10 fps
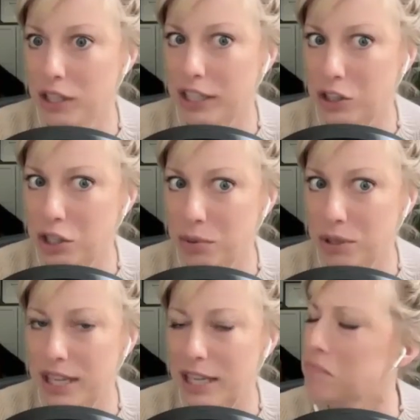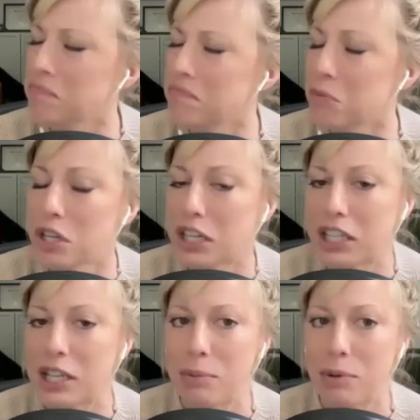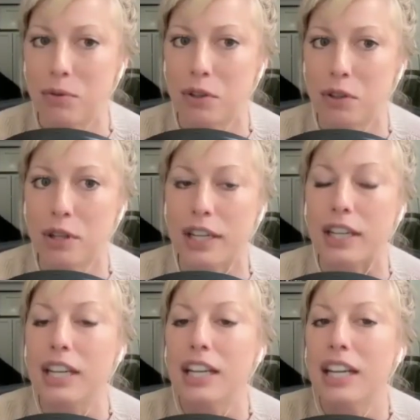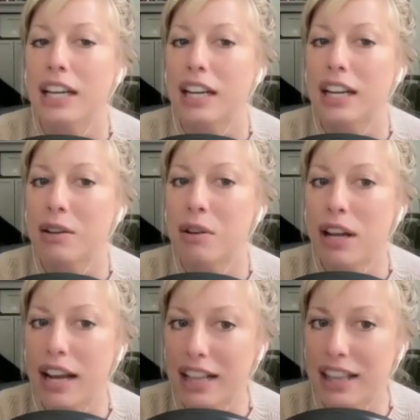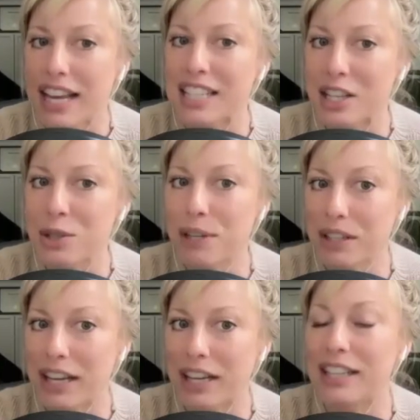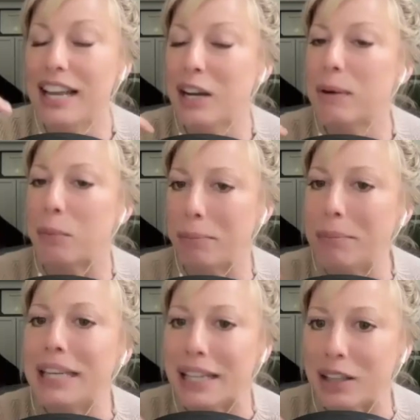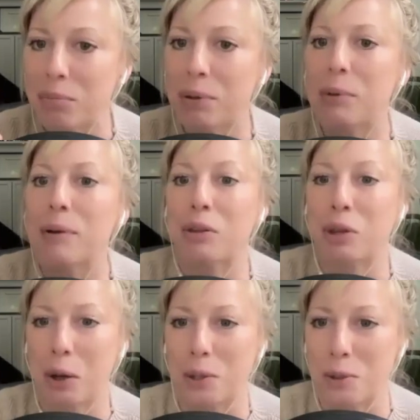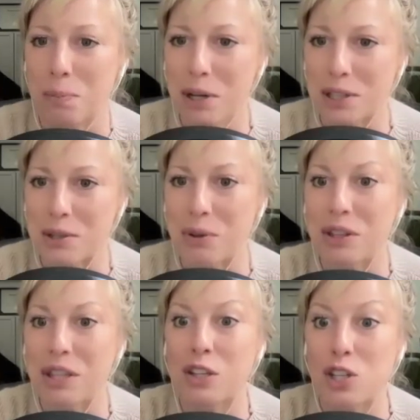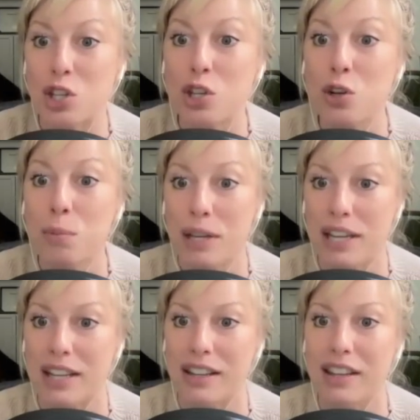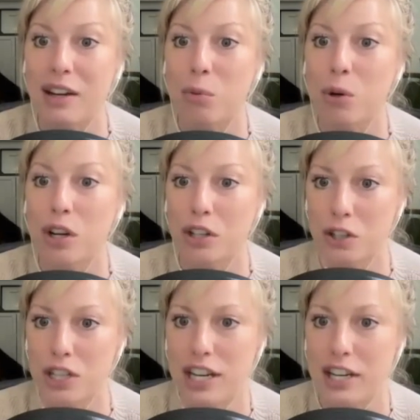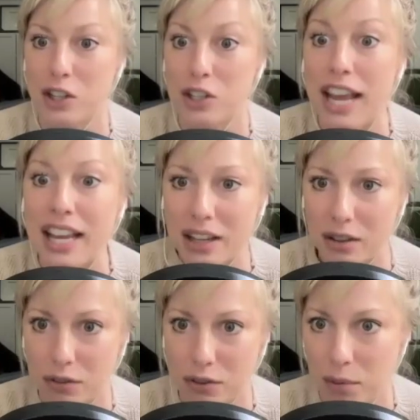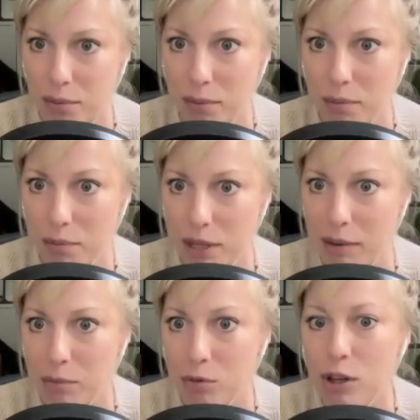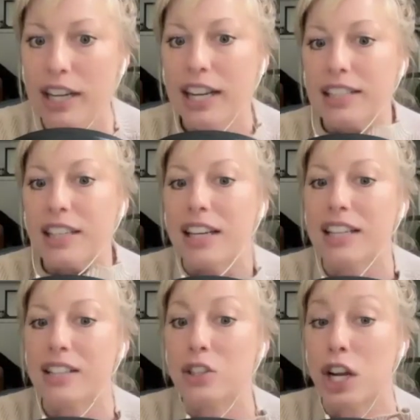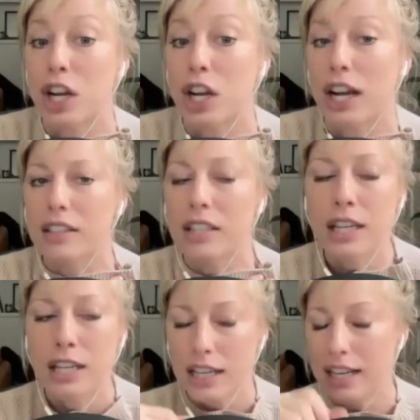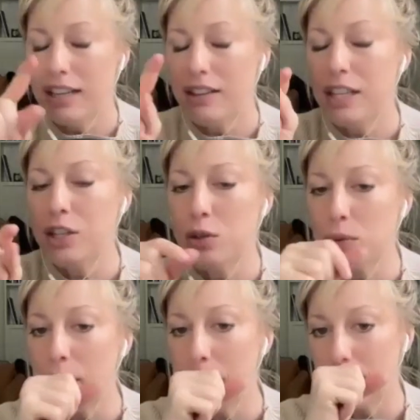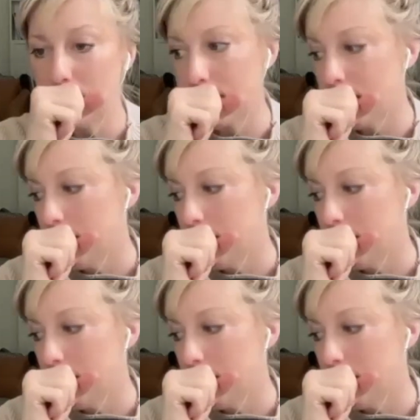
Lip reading: she was like, we're not going to keep you in 4th grade. And that tells me a lot, not about me, but about those books and what they're assuming that we're understanding or taking from them, right? As a child. And I think you're right, because